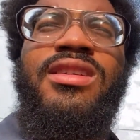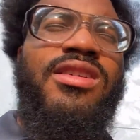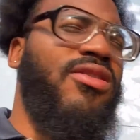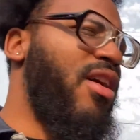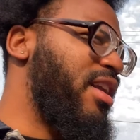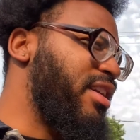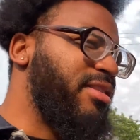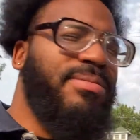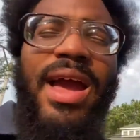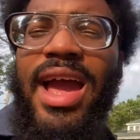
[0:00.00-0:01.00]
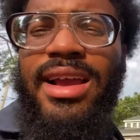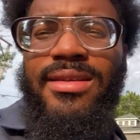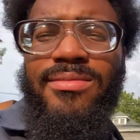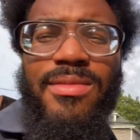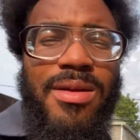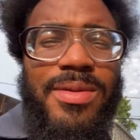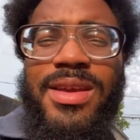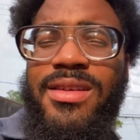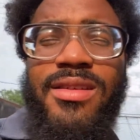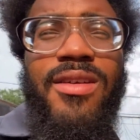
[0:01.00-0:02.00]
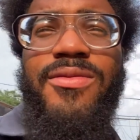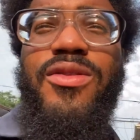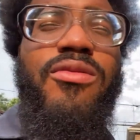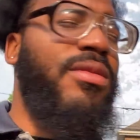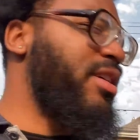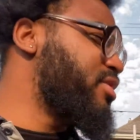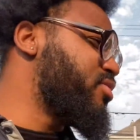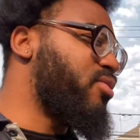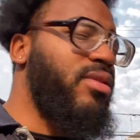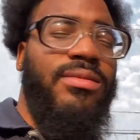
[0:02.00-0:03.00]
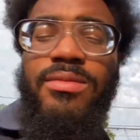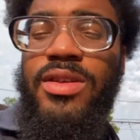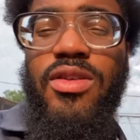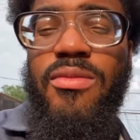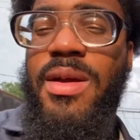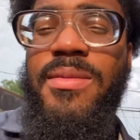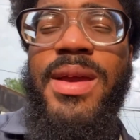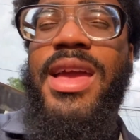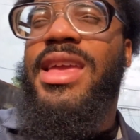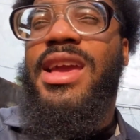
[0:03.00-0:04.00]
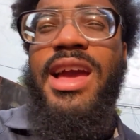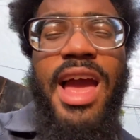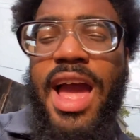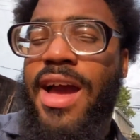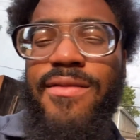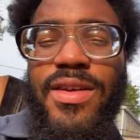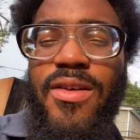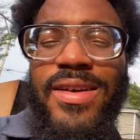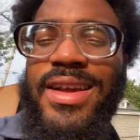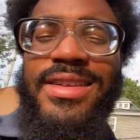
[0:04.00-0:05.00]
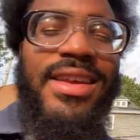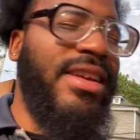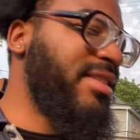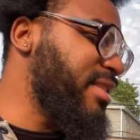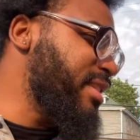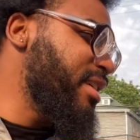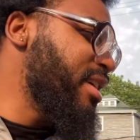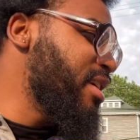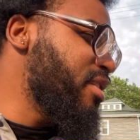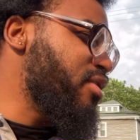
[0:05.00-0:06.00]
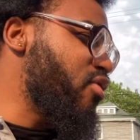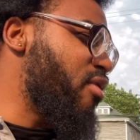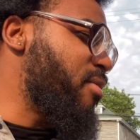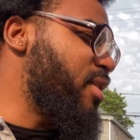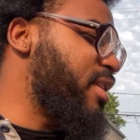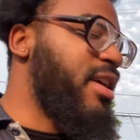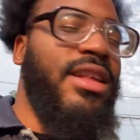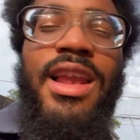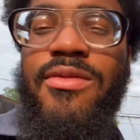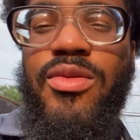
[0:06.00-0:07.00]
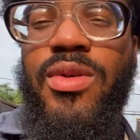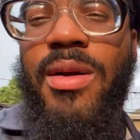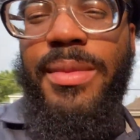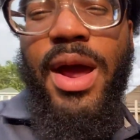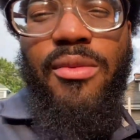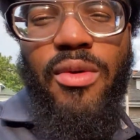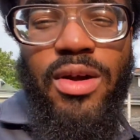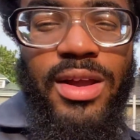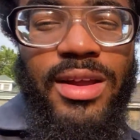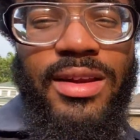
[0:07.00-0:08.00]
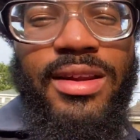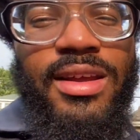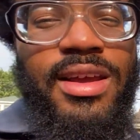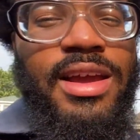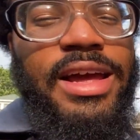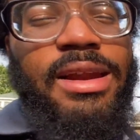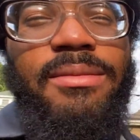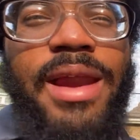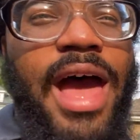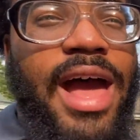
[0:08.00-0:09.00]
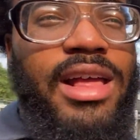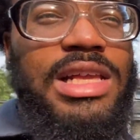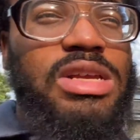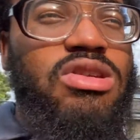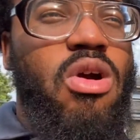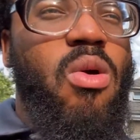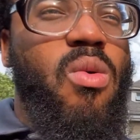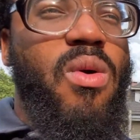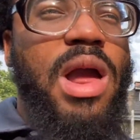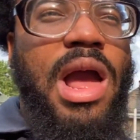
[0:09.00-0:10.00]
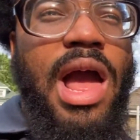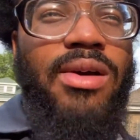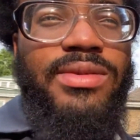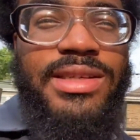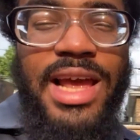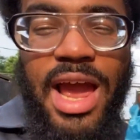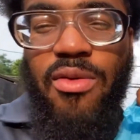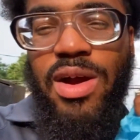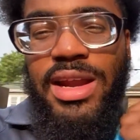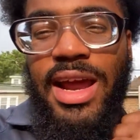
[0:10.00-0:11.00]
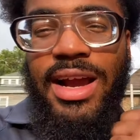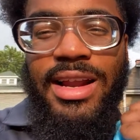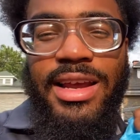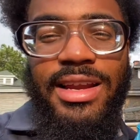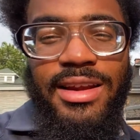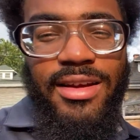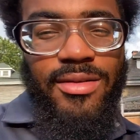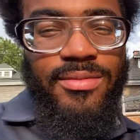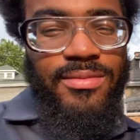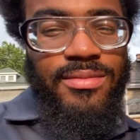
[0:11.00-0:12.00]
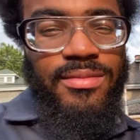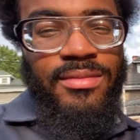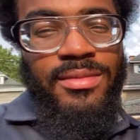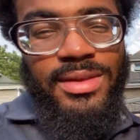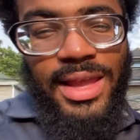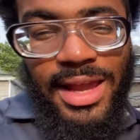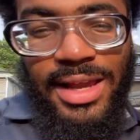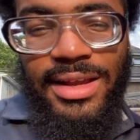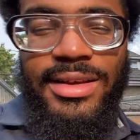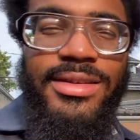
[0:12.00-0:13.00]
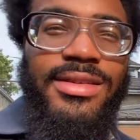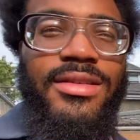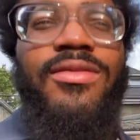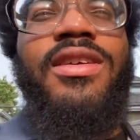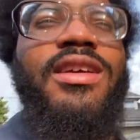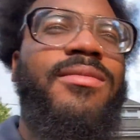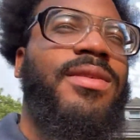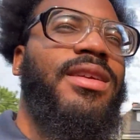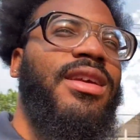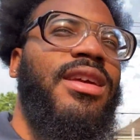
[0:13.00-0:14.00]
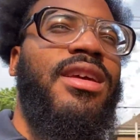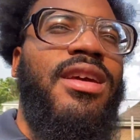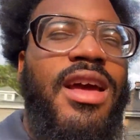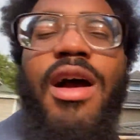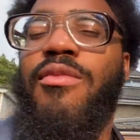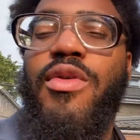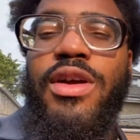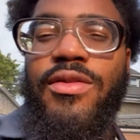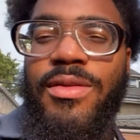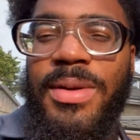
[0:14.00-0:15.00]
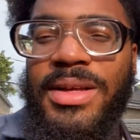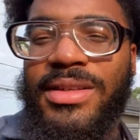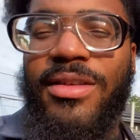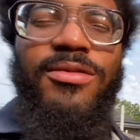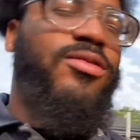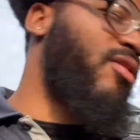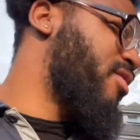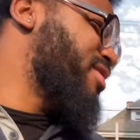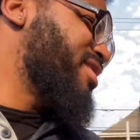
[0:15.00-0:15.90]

you know, I look back maybe a few months or, you know, maybe a year, however long it takes. And, you know, I'm on another level where I'm not working and I'm not, you know, outside right now cleaning up things. You feel me? I'm working for myself. So, I'm,